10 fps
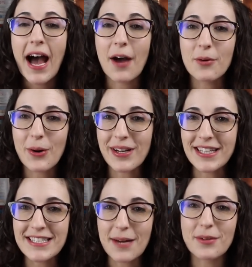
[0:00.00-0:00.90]
I will go ahead and
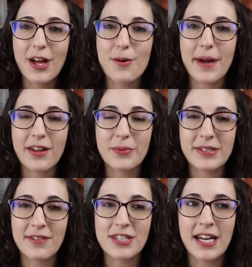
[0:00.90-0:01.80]
link down below my other
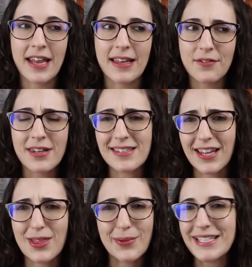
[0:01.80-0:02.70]
ones I've done. I think I've done this
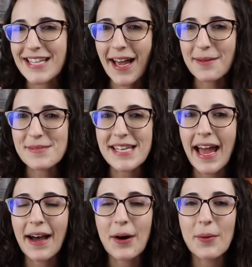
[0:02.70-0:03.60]
like 3 times
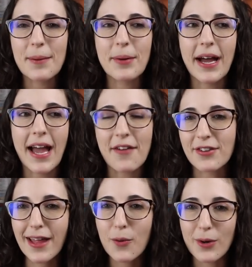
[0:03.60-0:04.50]
now, but I
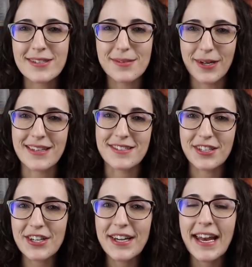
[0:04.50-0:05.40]
feel like once a month is
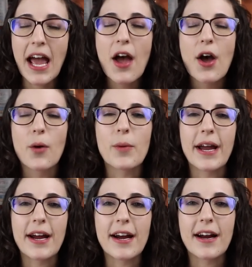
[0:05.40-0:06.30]
good
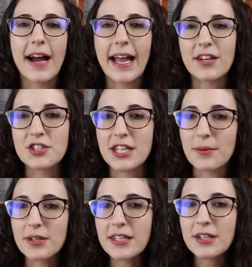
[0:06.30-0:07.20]
where I can
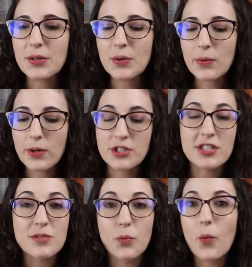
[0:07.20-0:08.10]
share with you
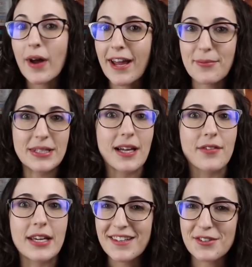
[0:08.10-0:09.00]
just what I've been
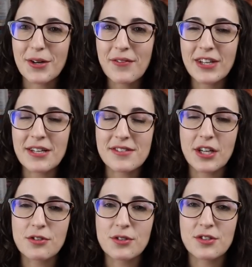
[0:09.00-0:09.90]
loving. These are great videos to
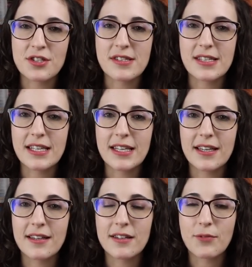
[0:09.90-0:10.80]
go to just
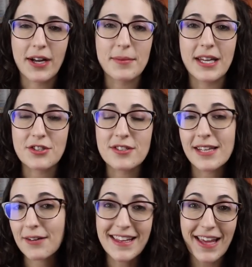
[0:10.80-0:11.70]
see recommendations
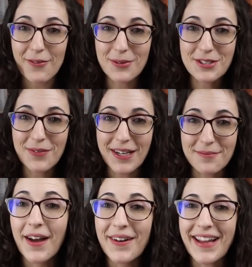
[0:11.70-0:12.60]
that I think everyone should
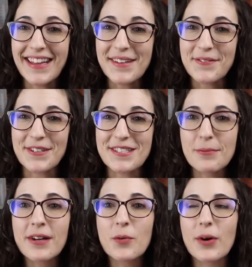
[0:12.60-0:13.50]
read. Okay, the
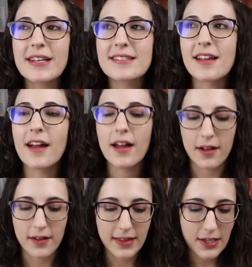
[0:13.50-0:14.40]
first one was
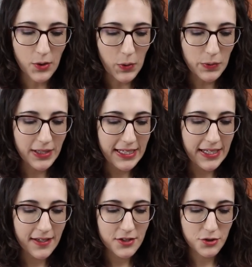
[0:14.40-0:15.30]
the
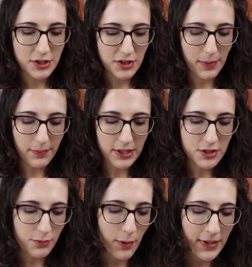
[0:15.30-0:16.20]
only traditionally
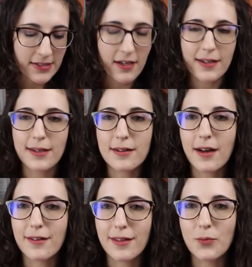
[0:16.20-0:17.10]
published romance on here
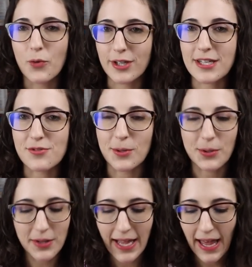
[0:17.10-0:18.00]
other than one
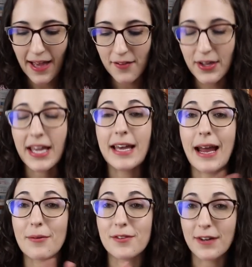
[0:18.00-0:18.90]
historical I have, and
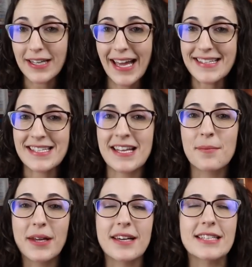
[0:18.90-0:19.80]
I was very
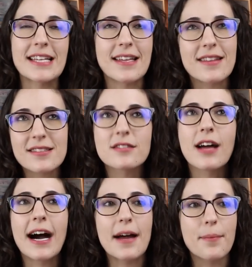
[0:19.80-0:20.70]
hesitant because I say this a
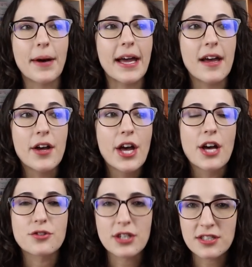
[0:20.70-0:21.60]
lot, but
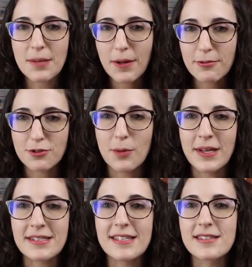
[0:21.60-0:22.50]
traditionally published
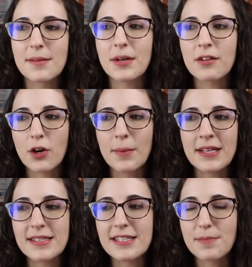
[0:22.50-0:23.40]
romances, meaning
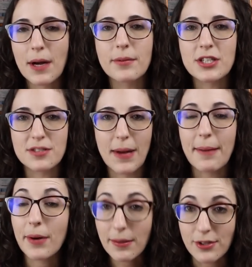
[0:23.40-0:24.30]
romances published
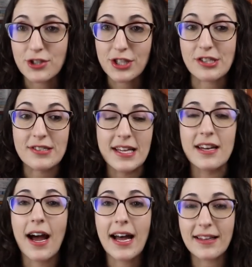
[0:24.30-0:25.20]
by publishers
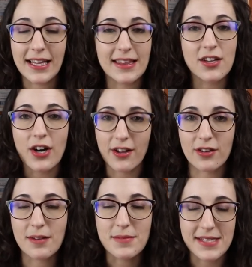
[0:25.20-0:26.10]
and not like the
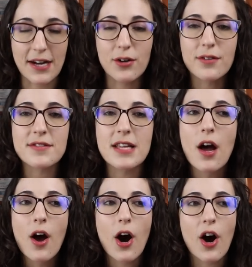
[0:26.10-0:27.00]
author themselves,
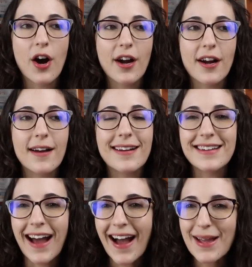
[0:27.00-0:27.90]
are
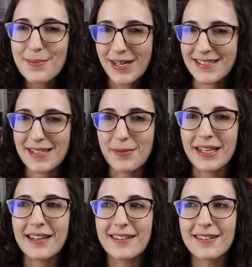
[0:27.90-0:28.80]
not impressing
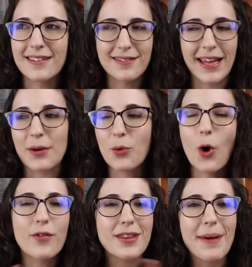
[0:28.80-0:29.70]
me. Like,
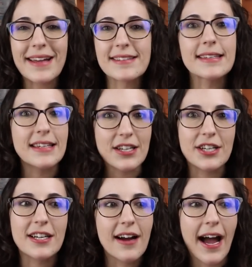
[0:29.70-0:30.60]
over the past
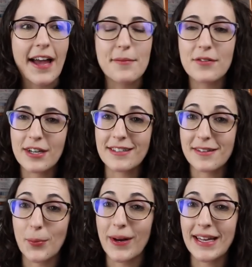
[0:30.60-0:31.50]
year, I have been very
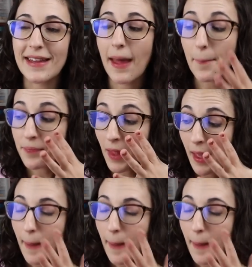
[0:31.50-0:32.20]
disappointed in them.